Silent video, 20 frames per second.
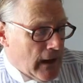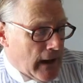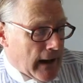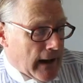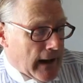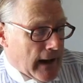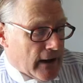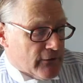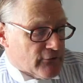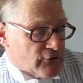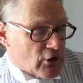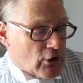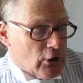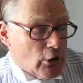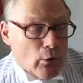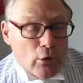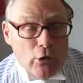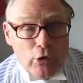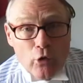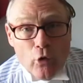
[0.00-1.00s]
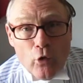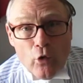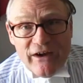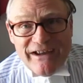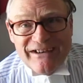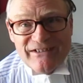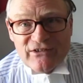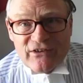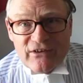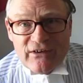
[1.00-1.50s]
and Kluwer Law
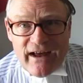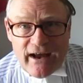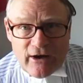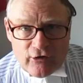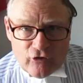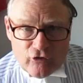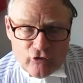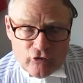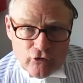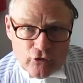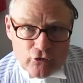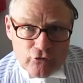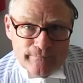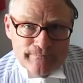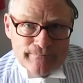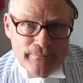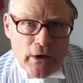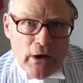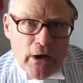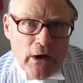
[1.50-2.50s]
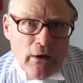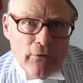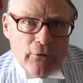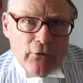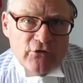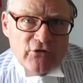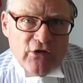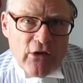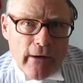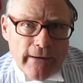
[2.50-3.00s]
International.
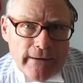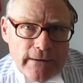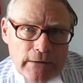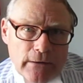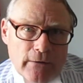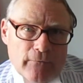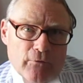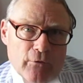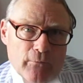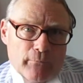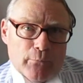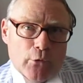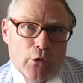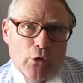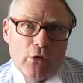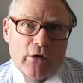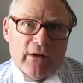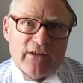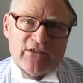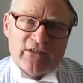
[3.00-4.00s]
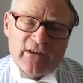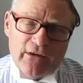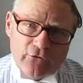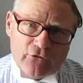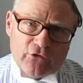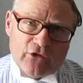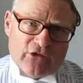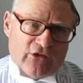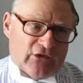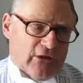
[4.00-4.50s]
The title of the book is an
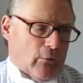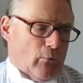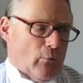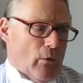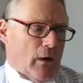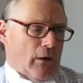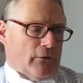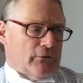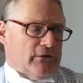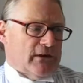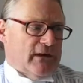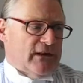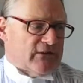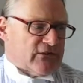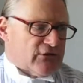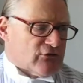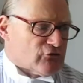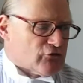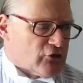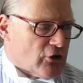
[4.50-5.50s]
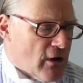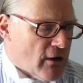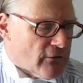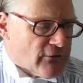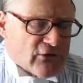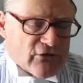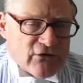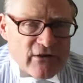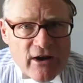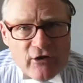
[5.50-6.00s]
interesting one. It's
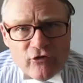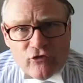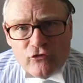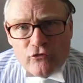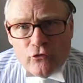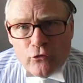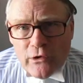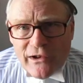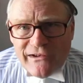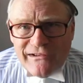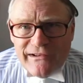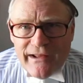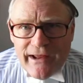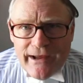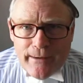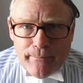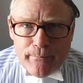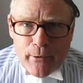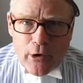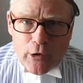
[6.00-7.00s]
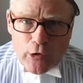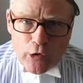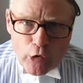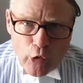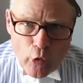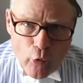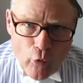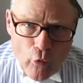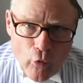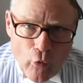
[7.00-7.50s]
Transnational Labour
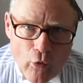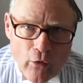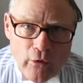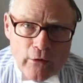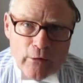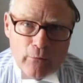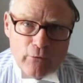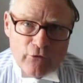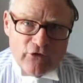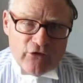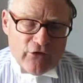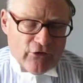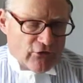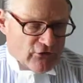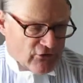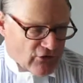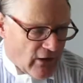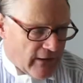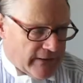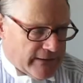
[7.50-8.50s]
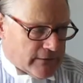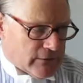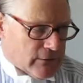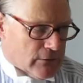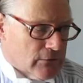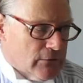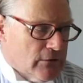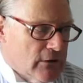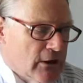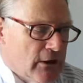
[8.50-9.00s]
Law, which is the
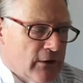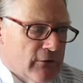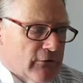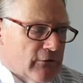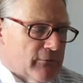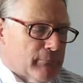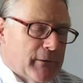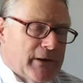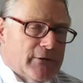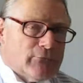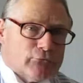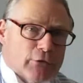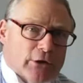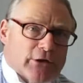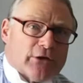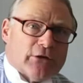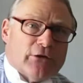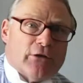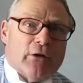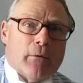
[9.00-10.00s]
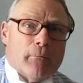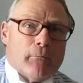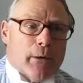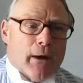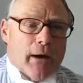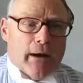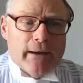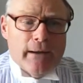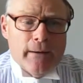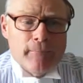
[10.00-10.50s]
title, and it's been written
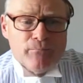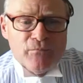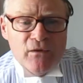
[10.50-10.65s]
by